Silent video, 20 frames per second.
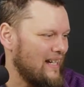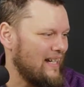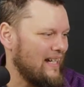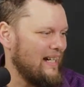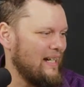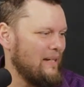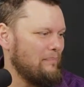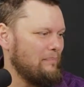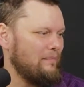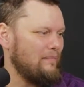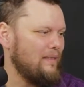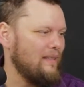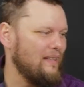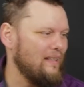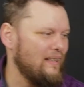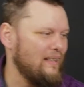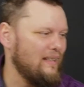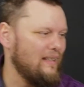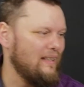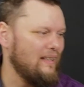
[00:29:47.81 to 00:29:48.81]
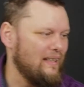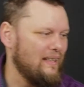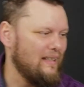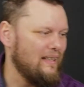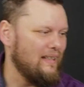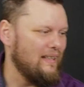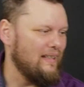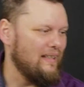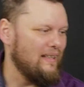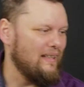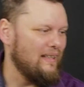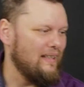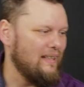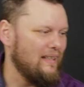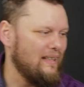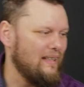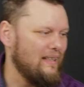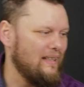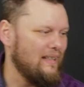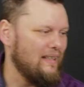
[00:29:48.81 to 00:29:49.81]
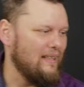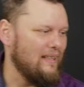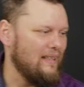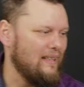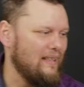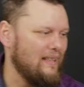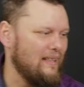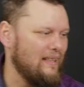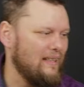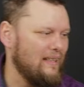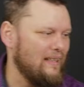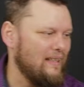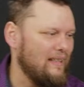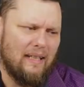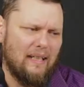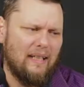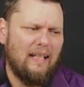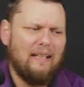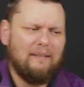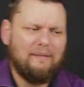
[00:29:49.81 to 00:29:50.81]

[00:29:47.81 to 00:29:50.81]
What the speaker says: So my understanding,